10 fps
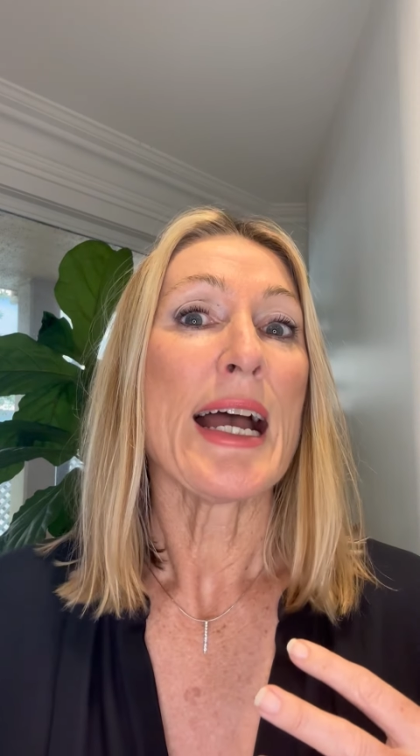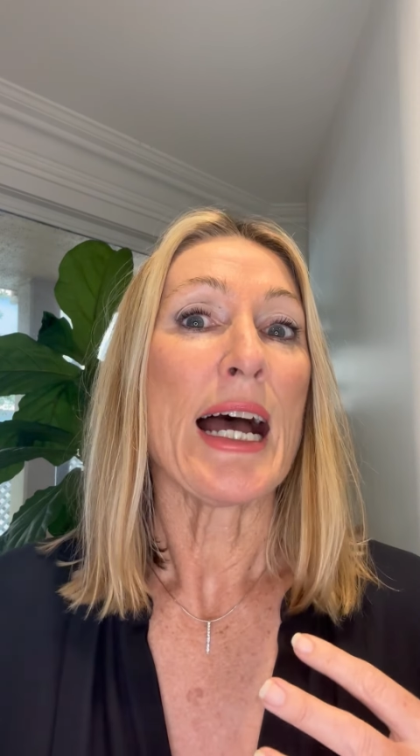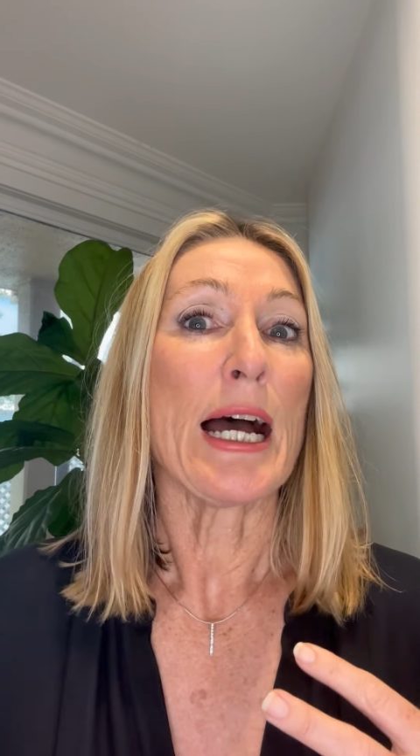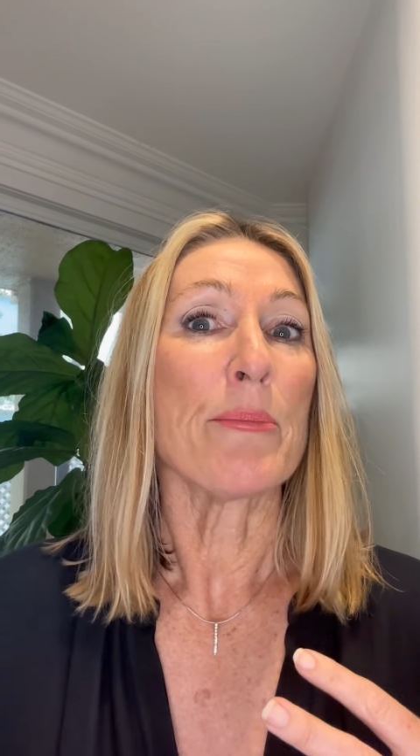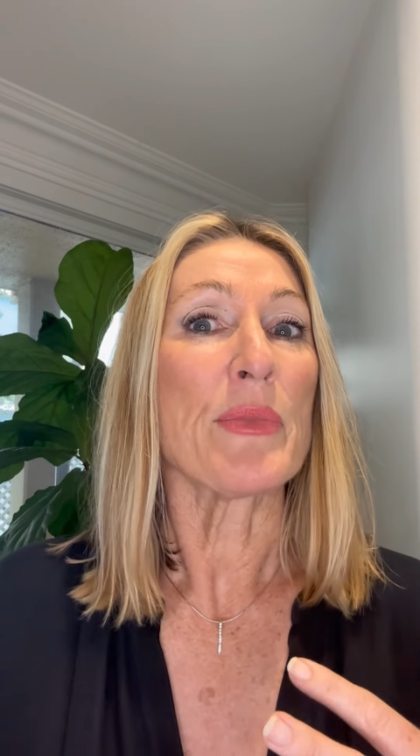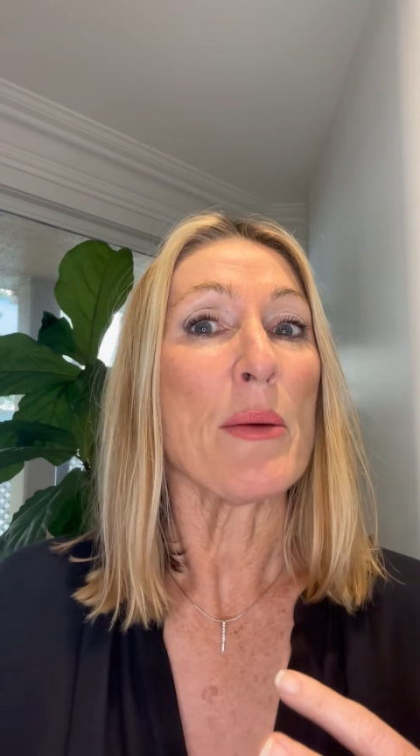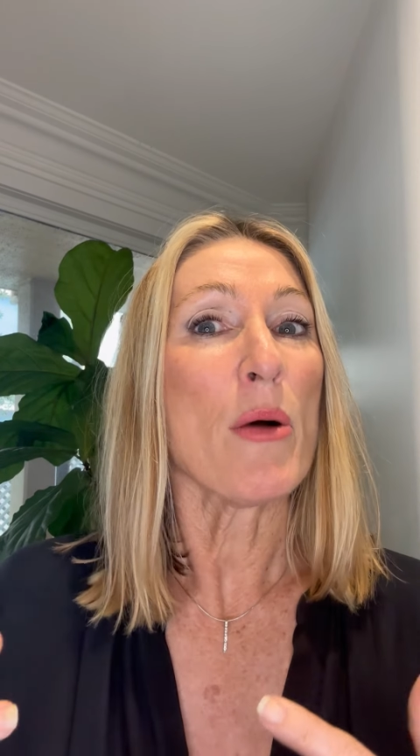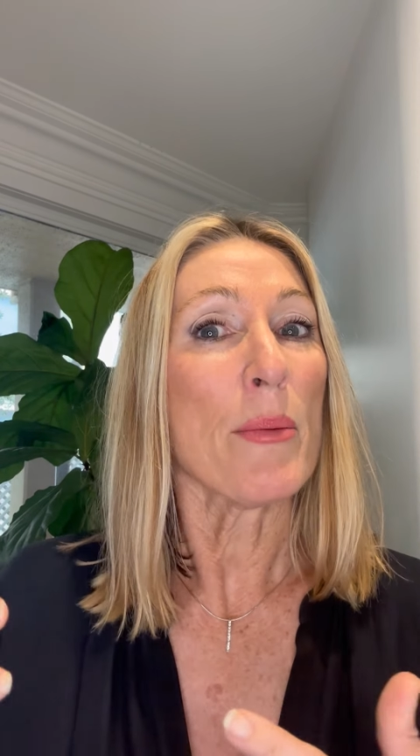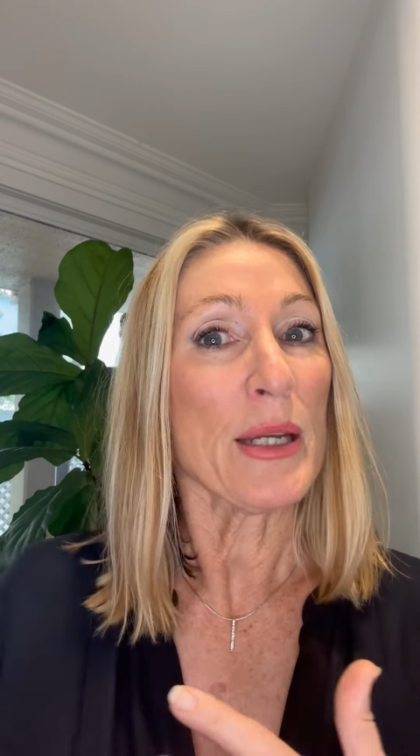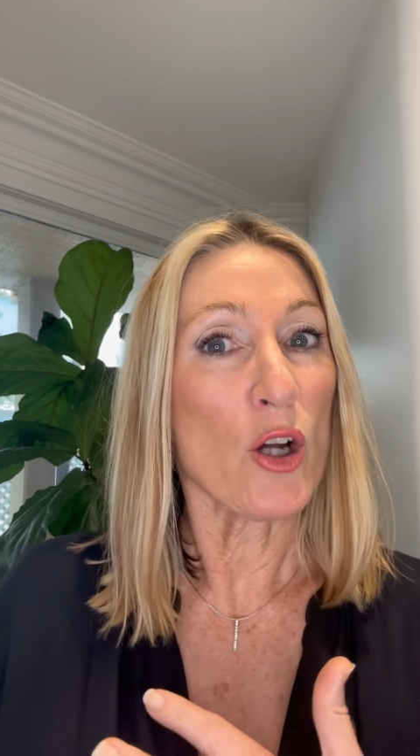That
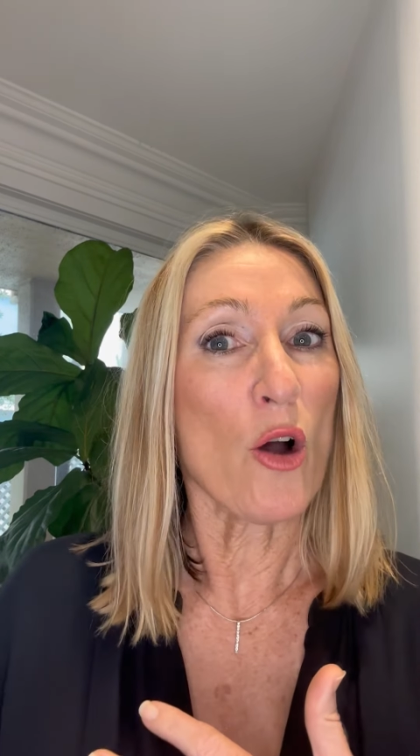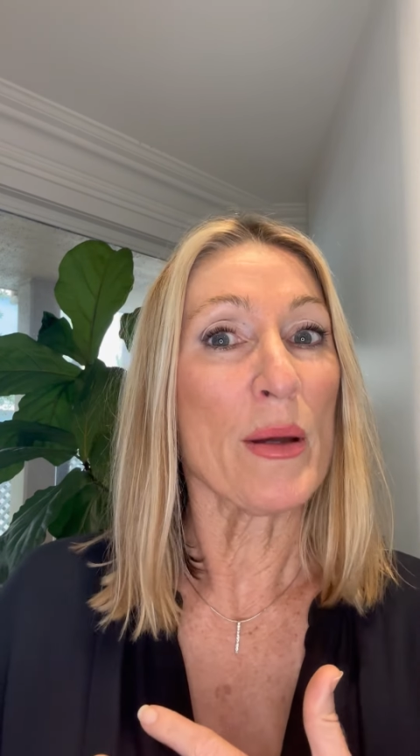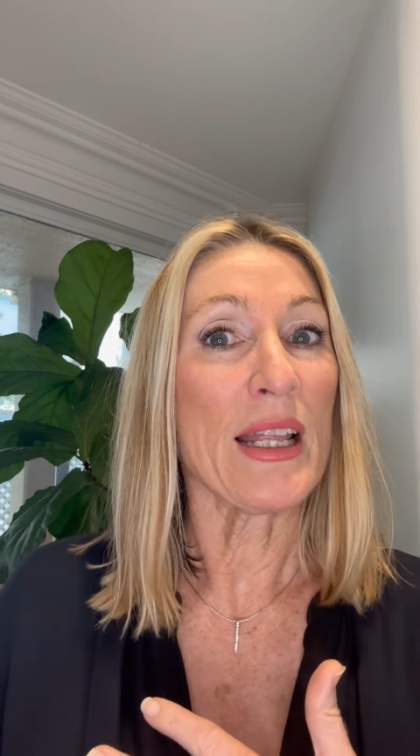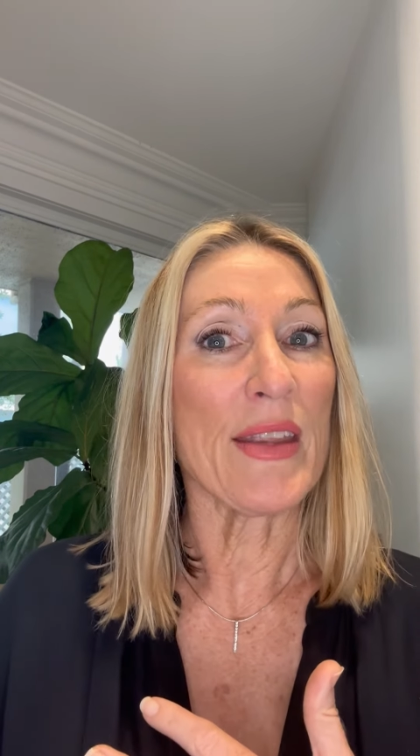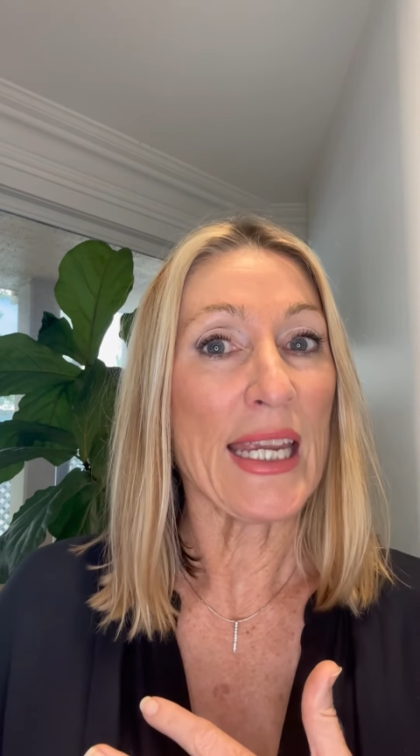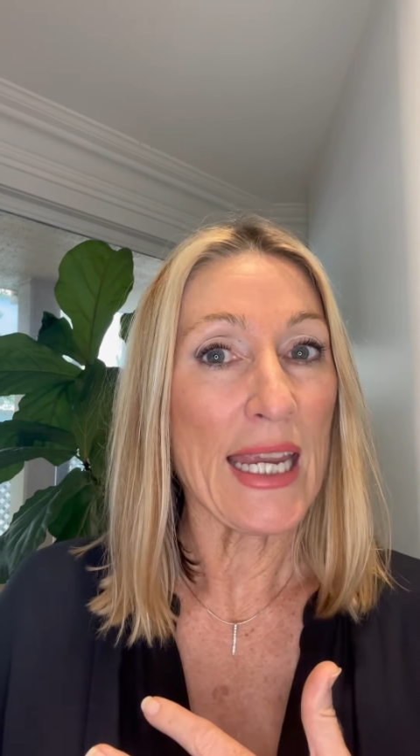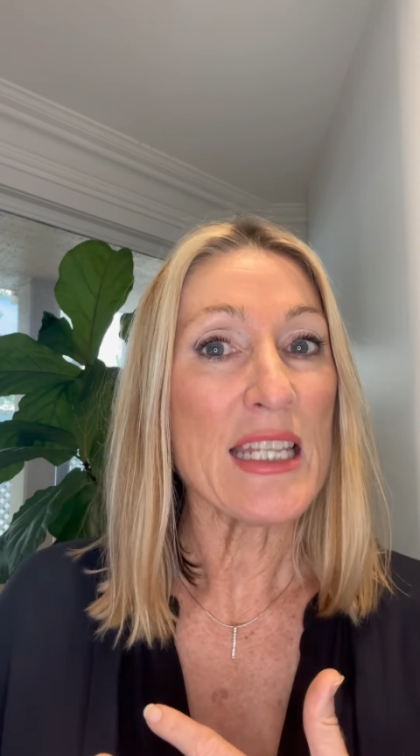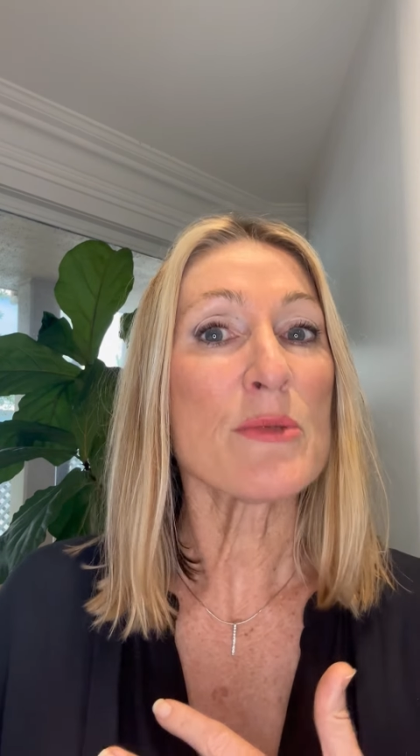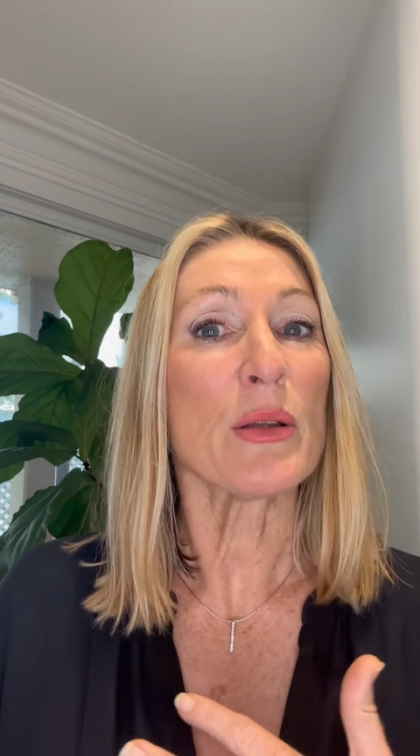might be common in the east,